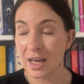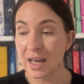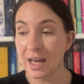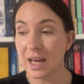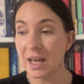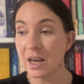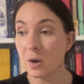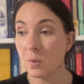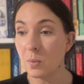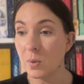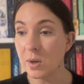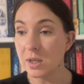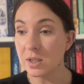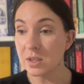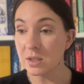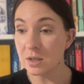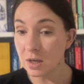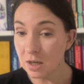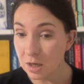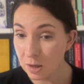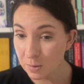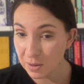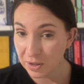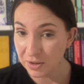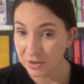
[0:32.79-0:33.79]
And I want to
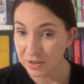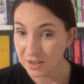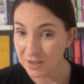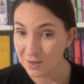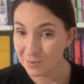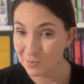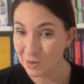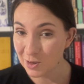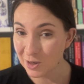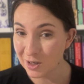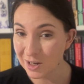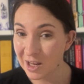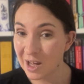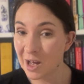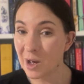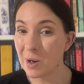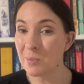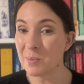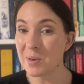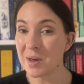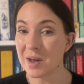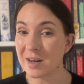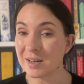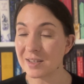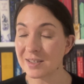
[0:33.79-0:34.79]
talk about this book
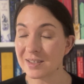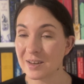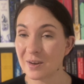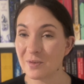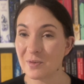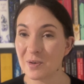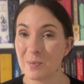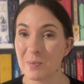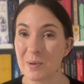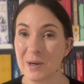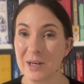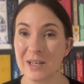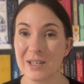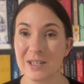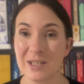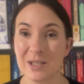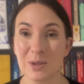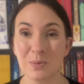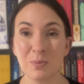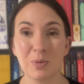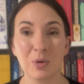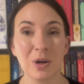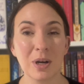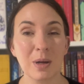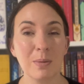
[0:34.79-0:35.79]
because everybody's
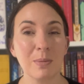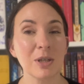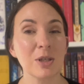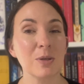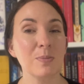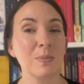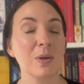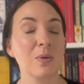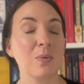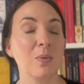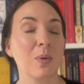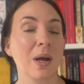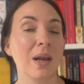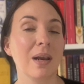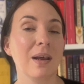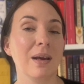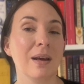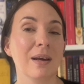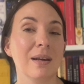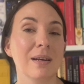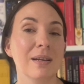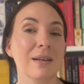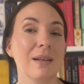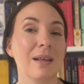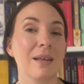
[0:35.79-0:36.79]
pretty much been rating
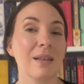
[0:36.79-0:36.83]
it